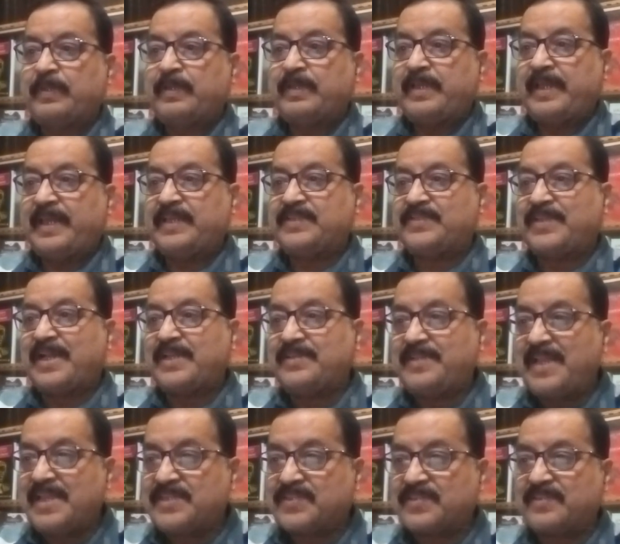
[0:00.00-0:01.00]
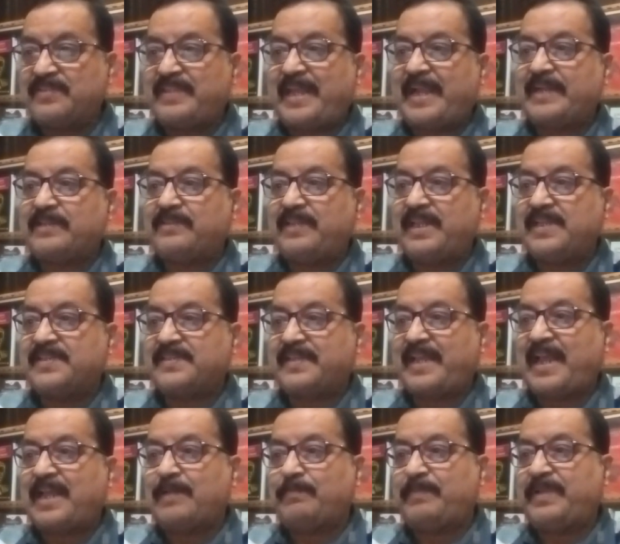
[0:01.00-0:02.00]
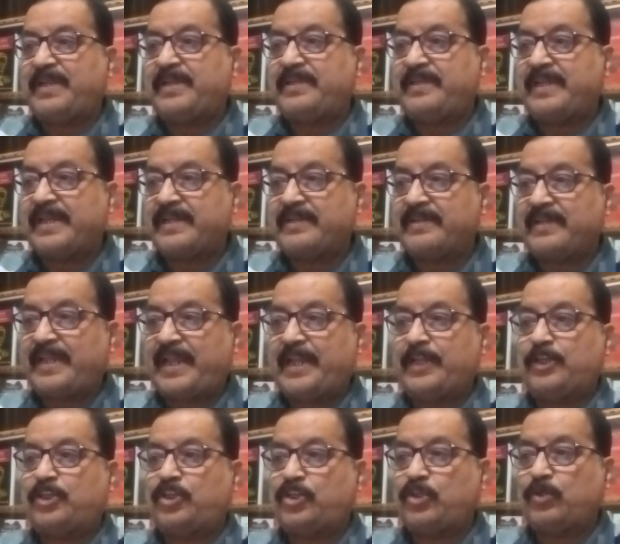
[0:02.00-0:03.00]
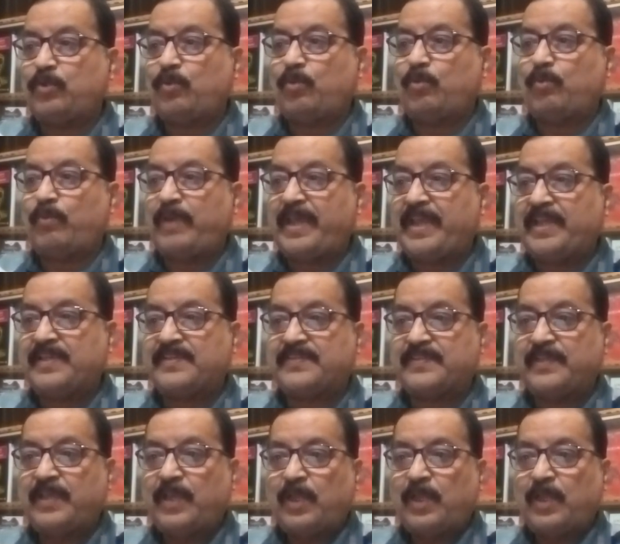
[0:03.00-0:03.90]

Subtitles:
He suggests that this can be done in two ways.